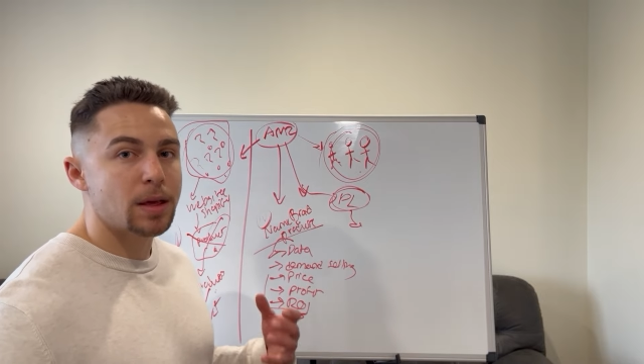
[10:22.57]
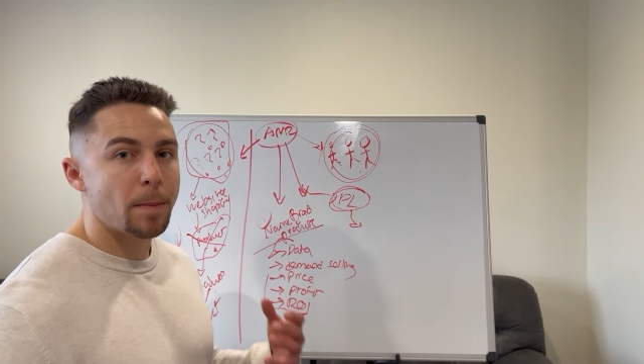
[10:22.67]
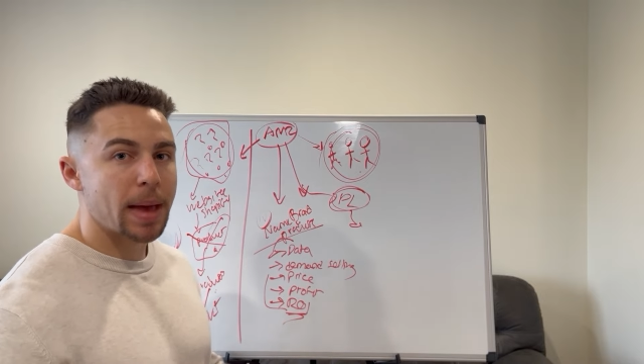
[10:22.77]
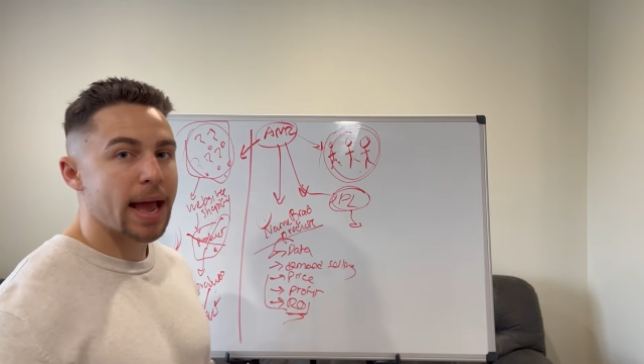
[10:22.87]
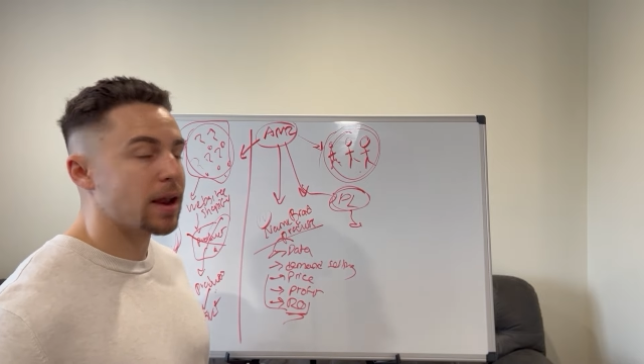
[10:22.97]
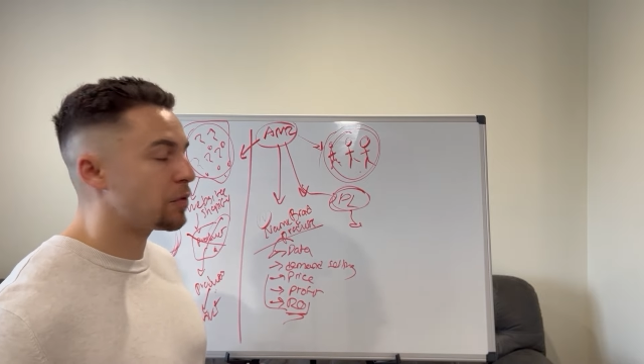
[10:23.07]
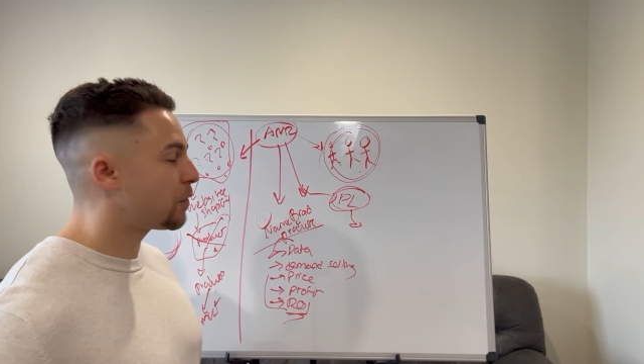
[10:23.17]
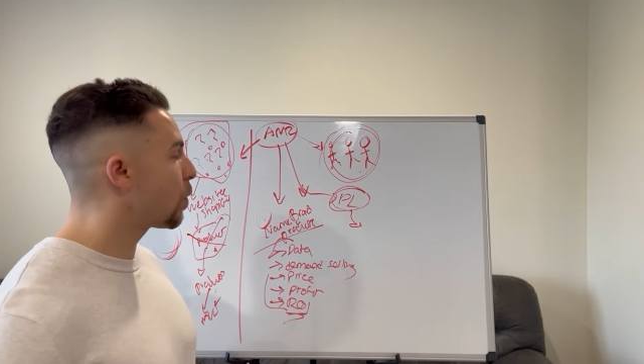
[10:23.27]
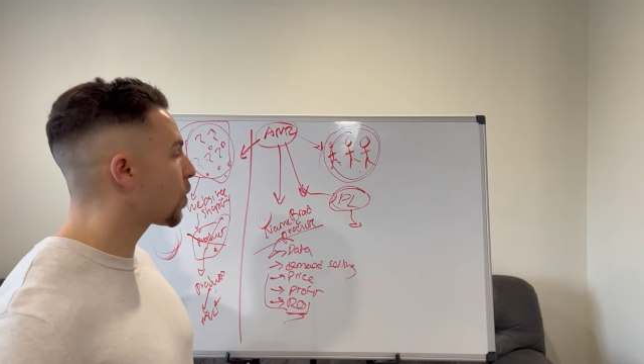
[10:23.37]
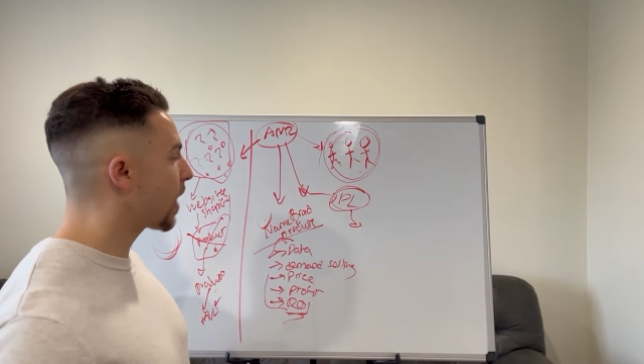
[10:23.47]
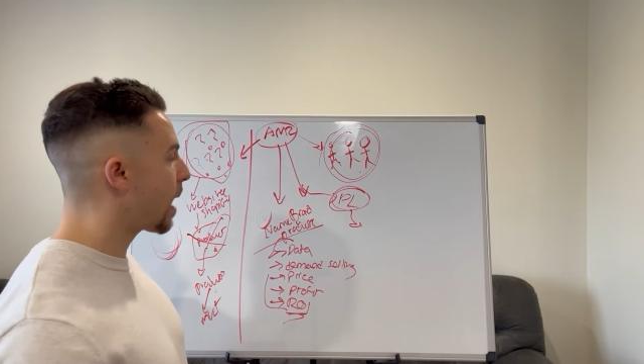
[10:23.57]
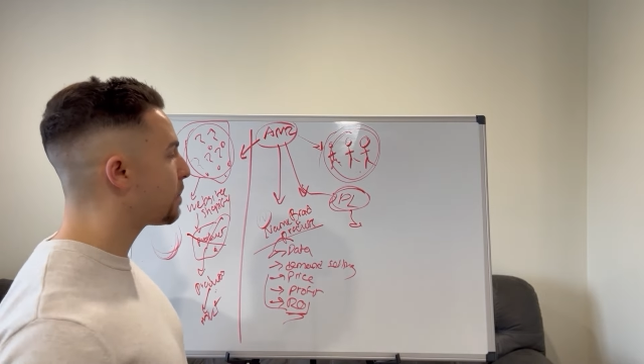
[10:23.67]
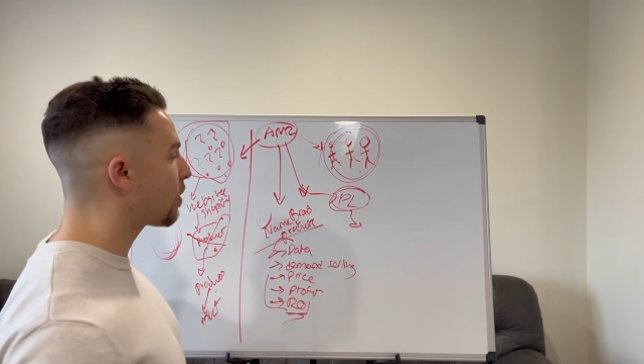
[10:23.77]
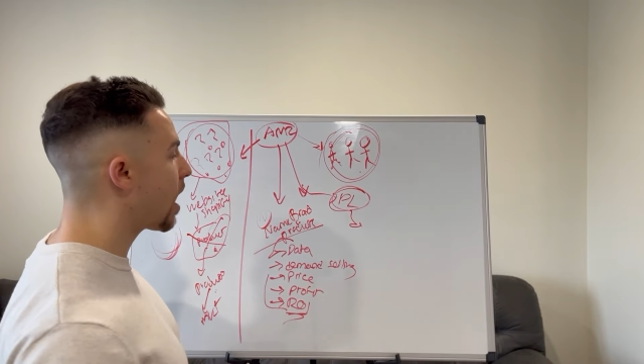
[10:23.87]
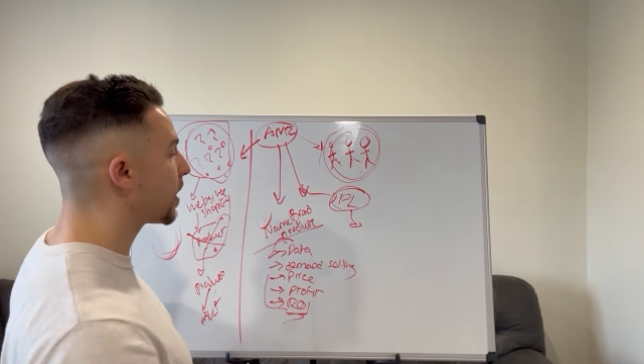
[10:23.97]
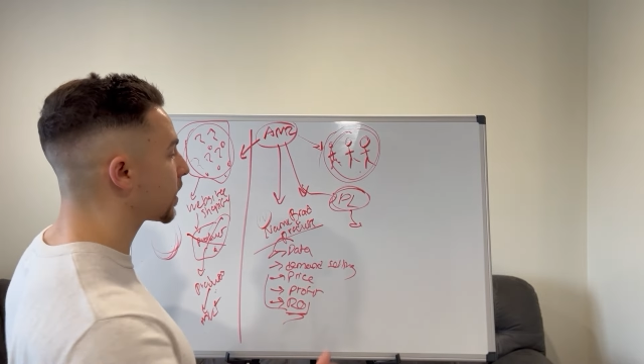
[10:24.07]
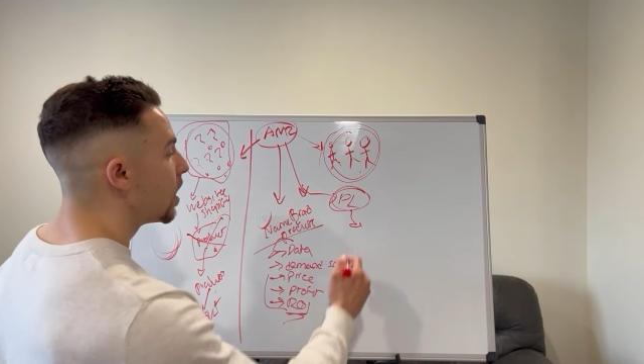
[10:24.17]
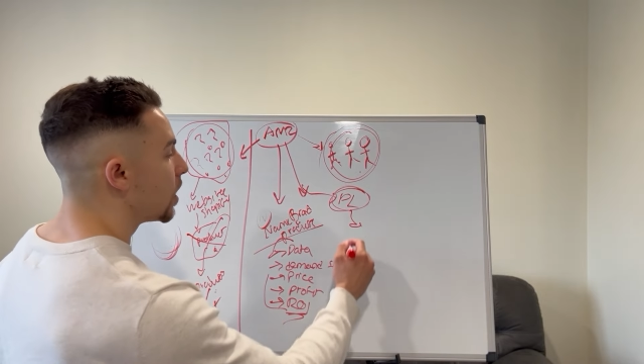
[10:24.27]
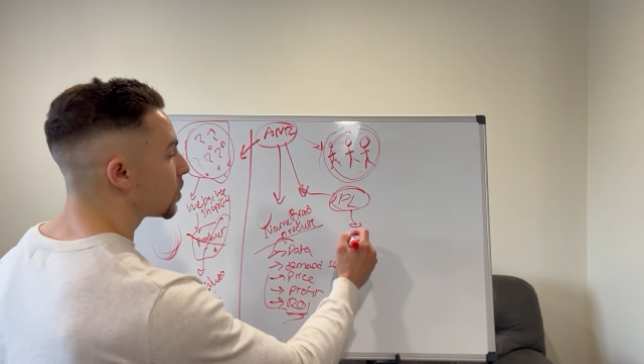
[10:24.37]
demand for that product.